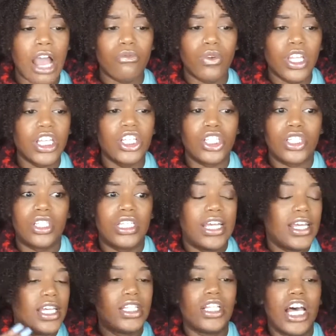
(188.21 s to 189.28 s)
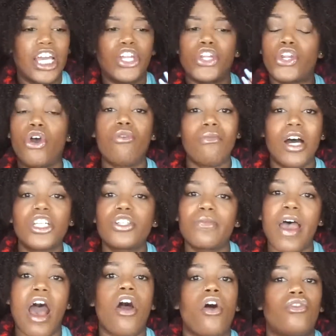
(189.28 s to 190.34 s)
I really didn't like know much
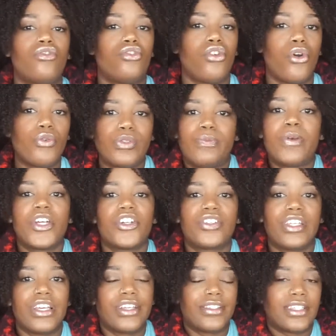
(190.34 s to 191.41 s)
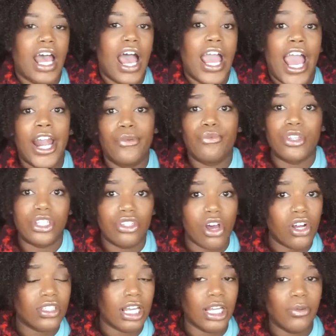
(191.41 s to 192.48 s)
about nose piercings. I hadn't really
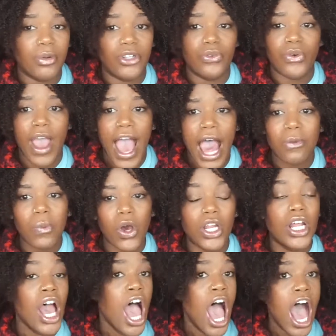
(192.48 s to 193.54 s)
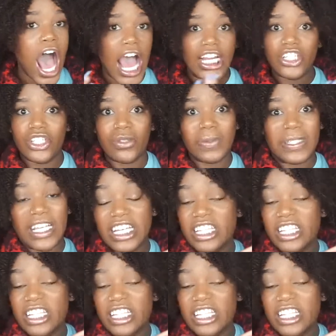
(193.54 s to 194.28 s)
talked to anybody who had one. I just was